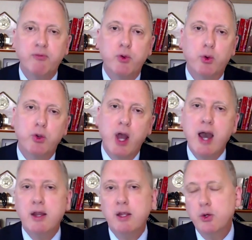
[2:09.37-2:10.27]
If you're
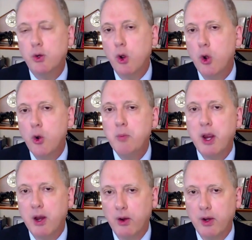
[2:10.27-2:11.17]
not in your home
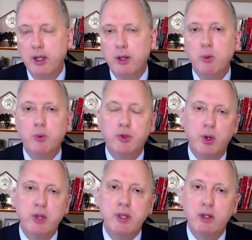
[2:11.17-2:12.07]
area
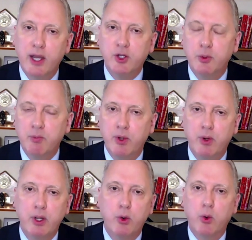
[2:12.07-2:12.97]
during the election
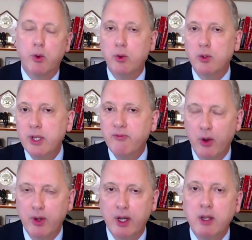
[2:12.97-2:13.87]
period or early
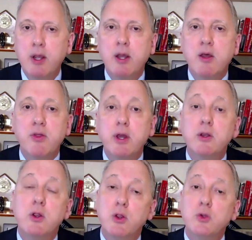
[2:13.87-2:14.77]
voting,
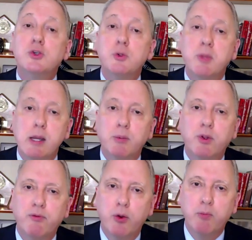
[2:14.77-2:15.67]
then you should
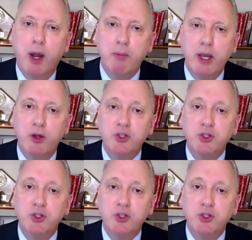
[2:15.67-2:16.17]
vote by mail.